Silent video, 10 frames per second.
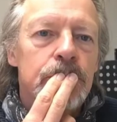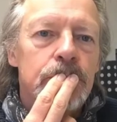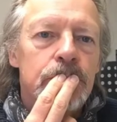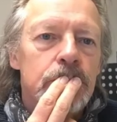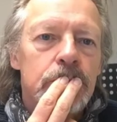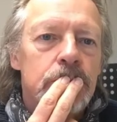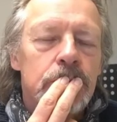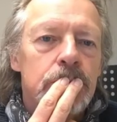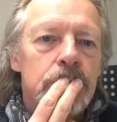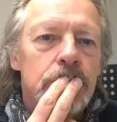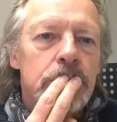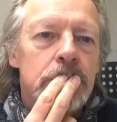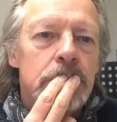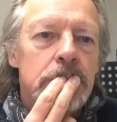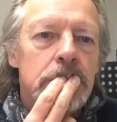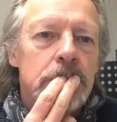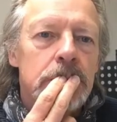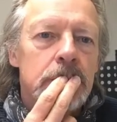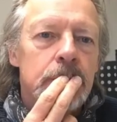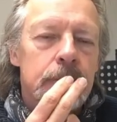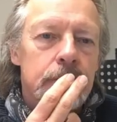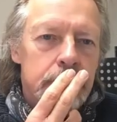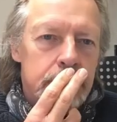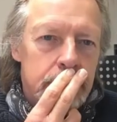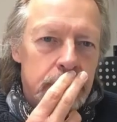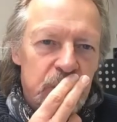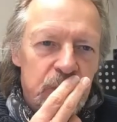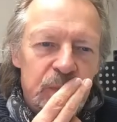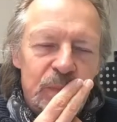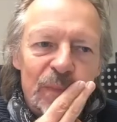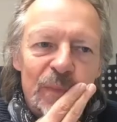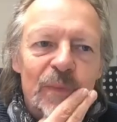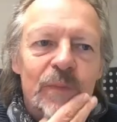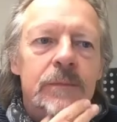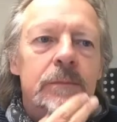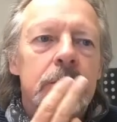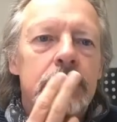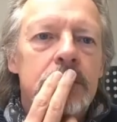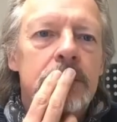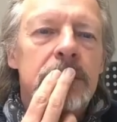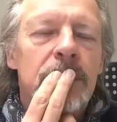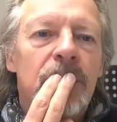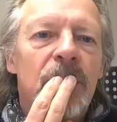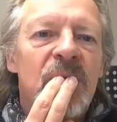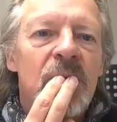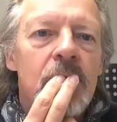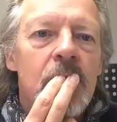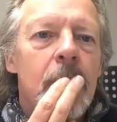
I find at the moment, a lot of people forget to use these,